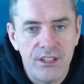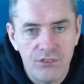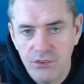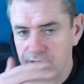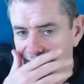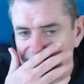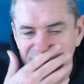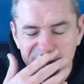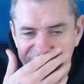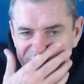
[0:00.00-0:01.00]
you do in the
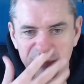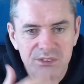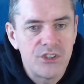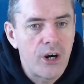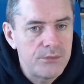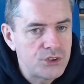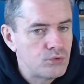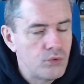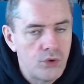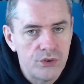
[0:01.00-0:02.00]
house that you would normally just
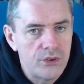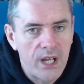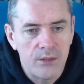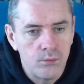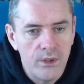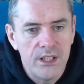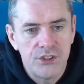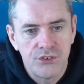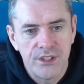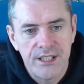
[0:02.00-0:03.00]
run at will
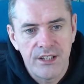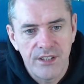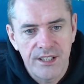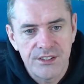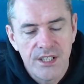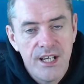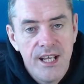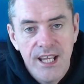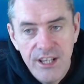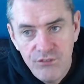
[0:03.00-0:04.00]
during the day or night.
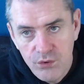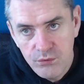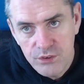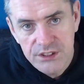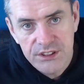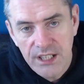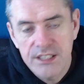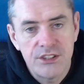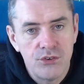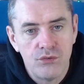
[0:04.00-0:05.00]
If you
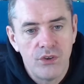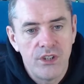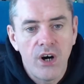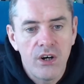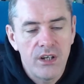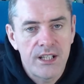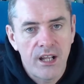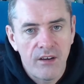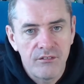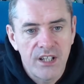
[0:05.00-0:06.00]
decided you'd run all of that
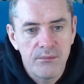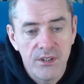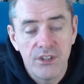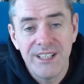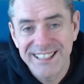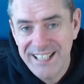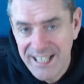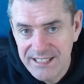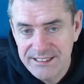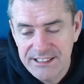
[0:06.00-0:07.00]
off night meter, you
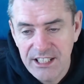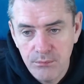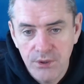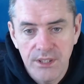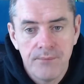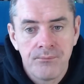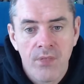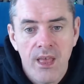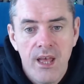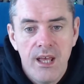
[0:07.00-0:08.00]
can save money.
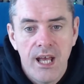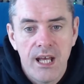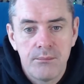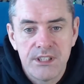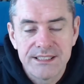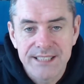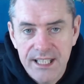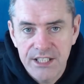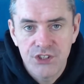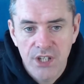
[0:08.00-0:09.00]
But the
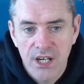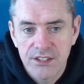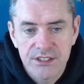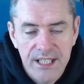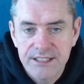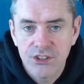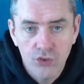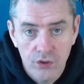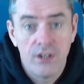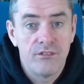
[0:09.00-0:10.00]
standing charge takes the
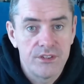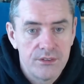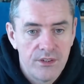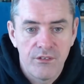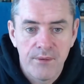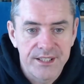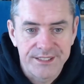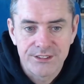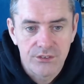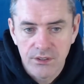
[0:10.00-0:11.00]
good out of it, if I'm
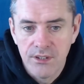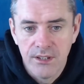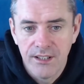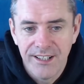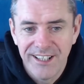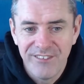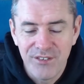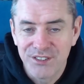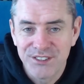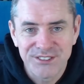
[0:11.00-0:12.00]
honest. If
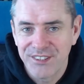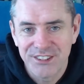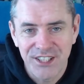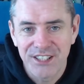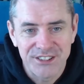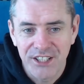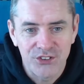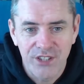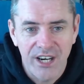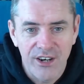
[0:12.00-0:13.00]
you're just going to charge an
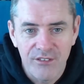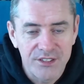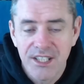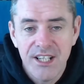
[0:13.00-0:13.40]
electric car over it,